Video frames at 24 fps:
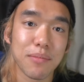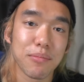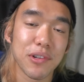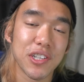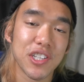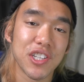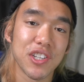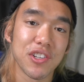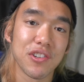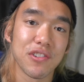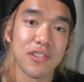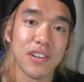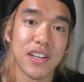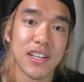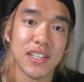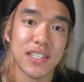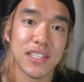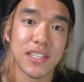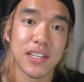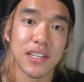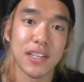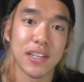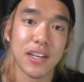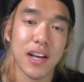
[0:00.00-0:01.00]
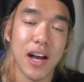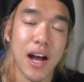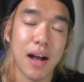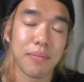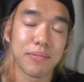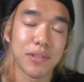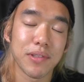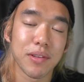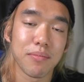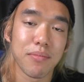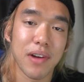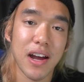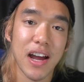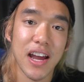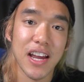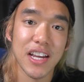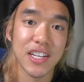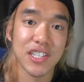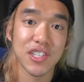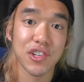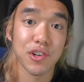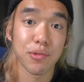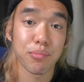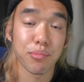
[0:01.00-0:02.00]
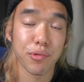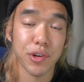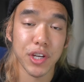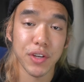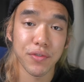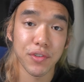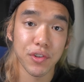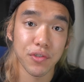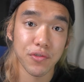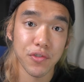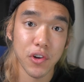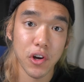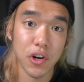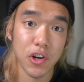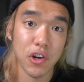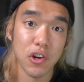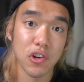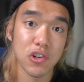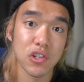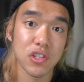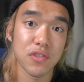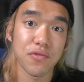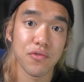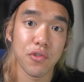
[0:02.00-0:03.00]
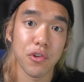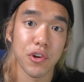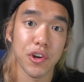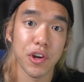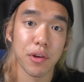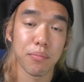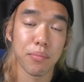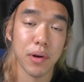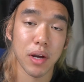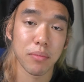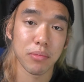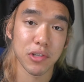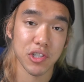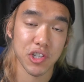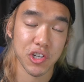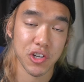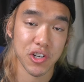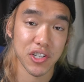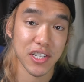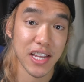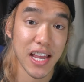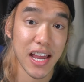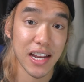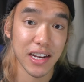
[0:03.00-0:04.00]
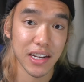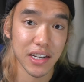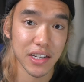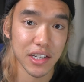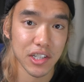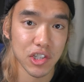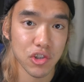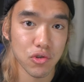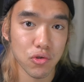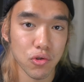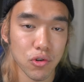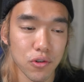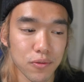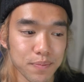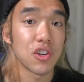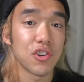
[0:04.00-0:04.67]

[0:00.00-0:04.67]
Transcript: number 2 is to optimize your preview photos for your publisher's editing tool.